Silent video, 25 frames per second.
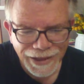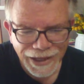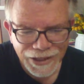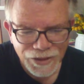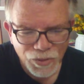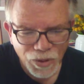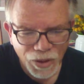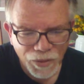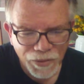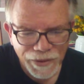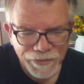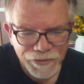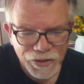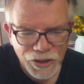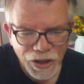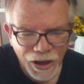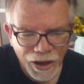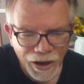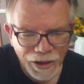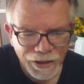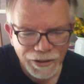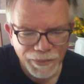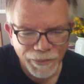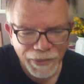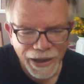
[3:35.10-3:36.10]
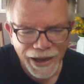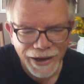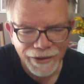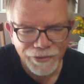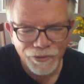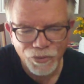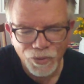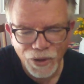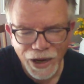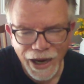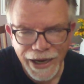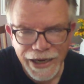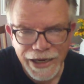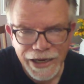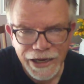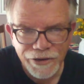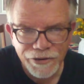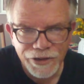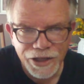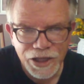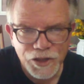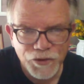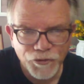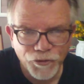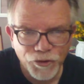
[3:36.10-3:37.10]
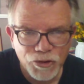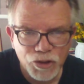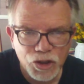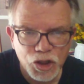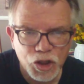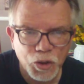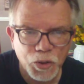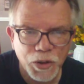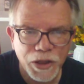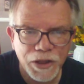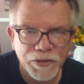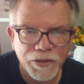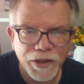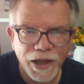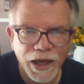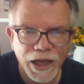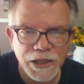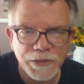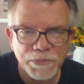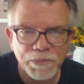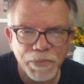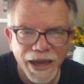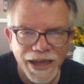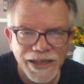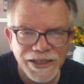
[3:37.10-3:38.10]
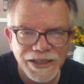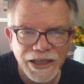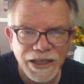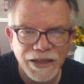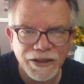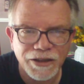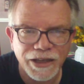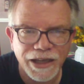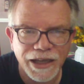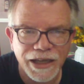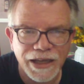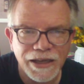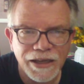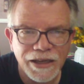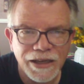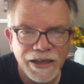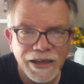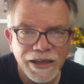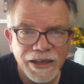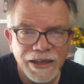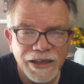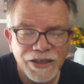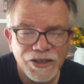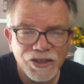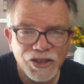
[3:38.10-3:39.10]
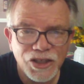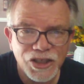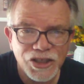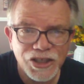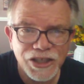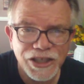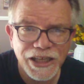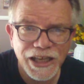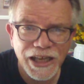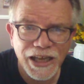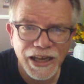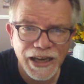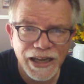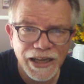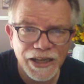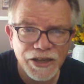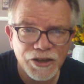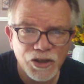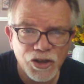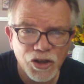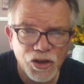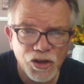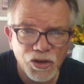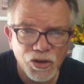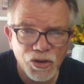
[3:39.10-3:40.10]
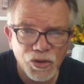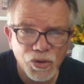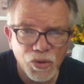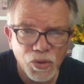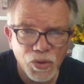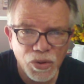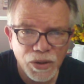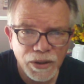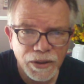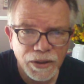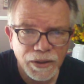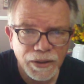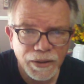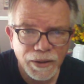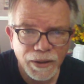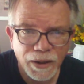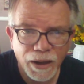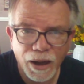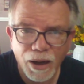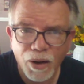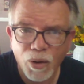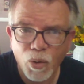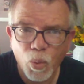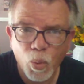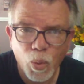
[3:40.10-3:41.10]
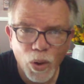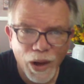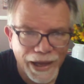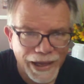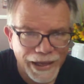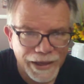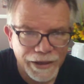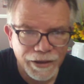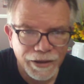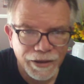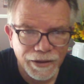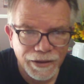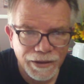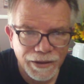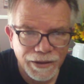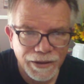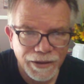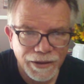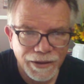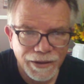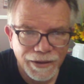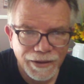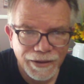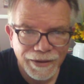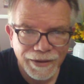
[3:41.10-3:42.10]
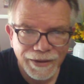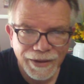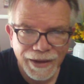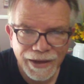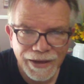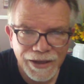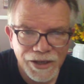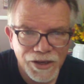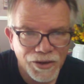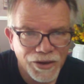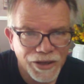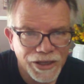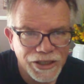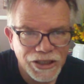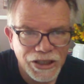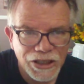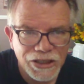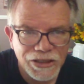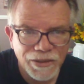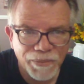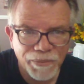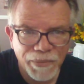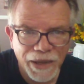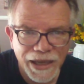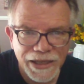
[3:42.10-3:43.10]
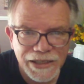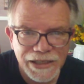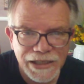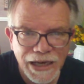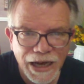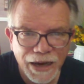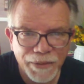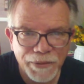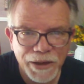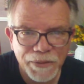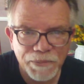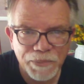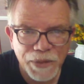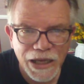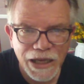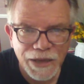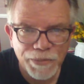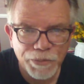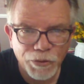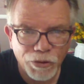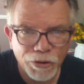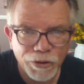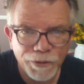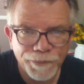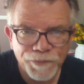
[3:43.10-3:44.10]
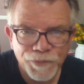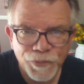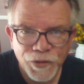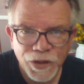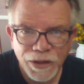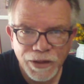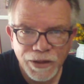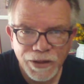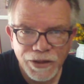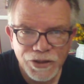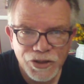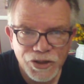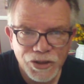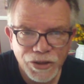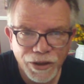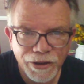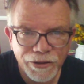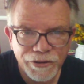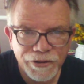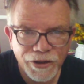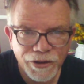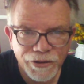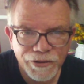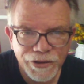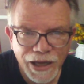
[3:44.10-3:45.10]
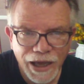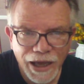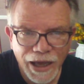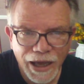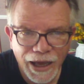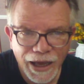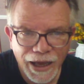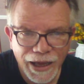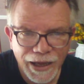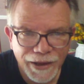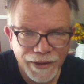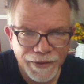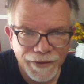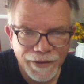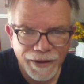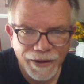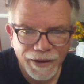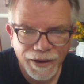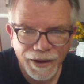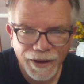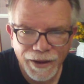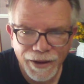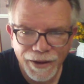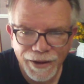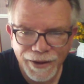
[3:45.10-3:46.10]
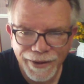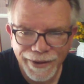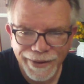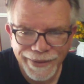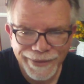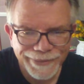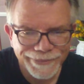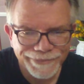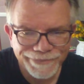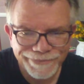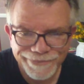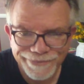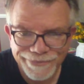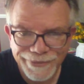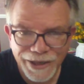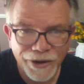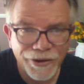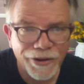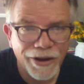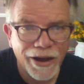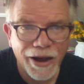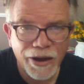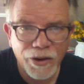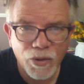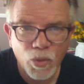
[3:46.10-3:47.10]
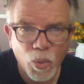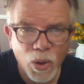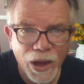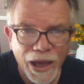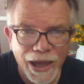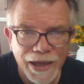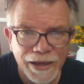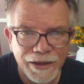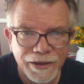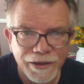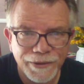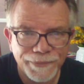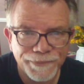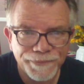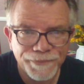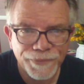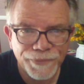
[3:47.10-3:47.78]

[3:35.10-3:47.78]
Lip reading: what we've talked about right here, these first three things. Basically, just getting you awake. And it's just amazing how many people start their day, they're not awake,